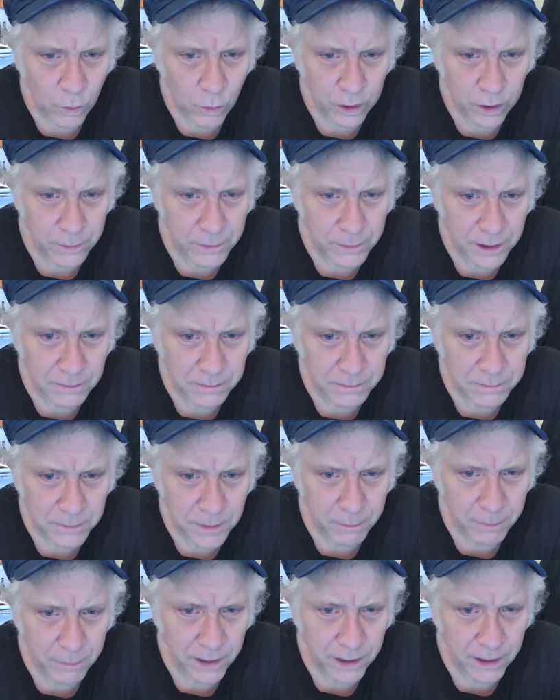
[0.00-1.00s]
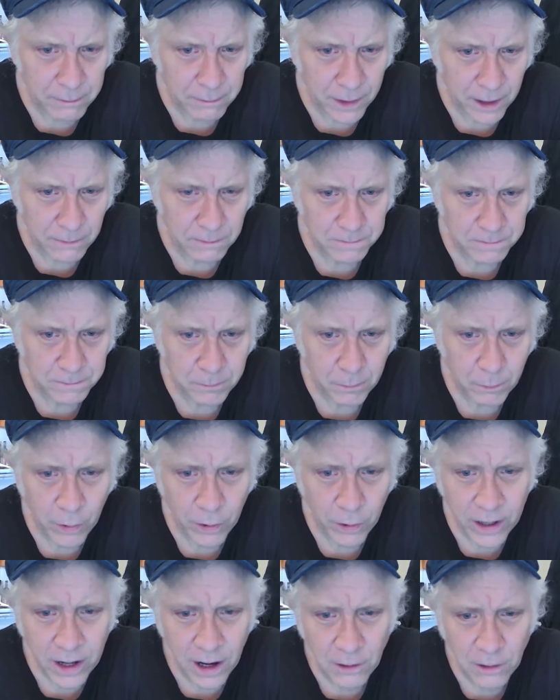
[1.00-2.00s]
quarrymen, the pitmen,
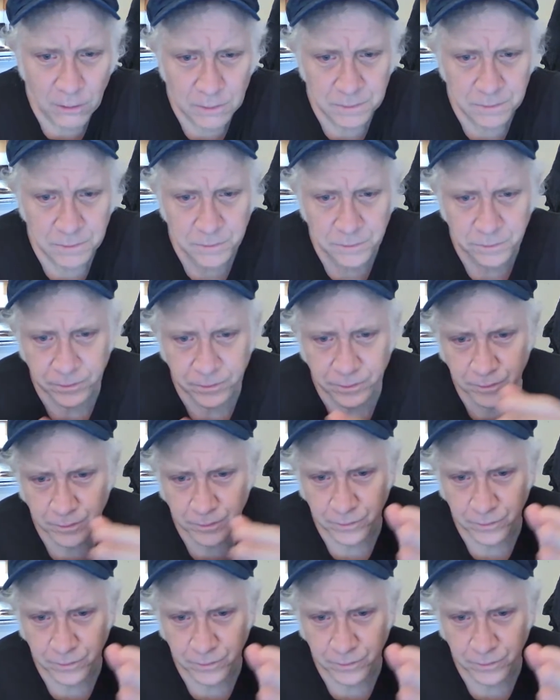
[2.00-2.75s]
put out